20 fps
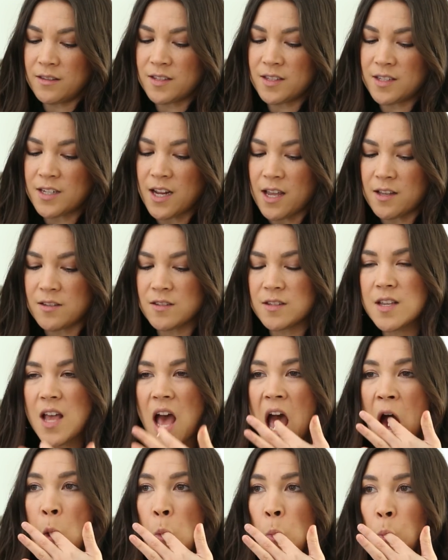in the
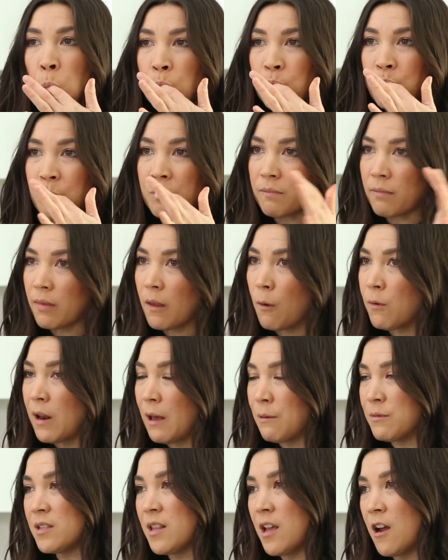States
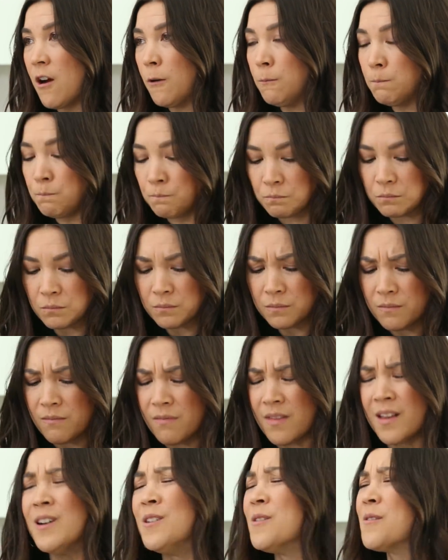when I was there.
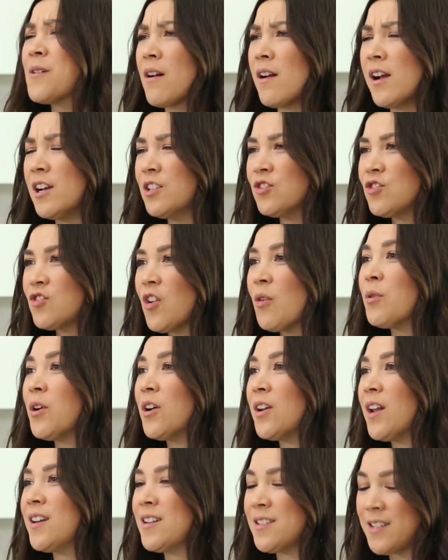It's so
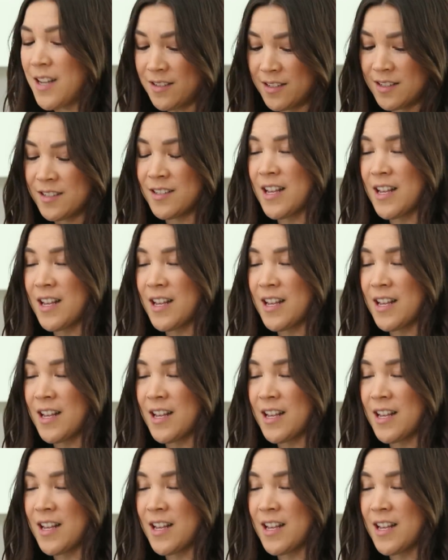good, and it tastes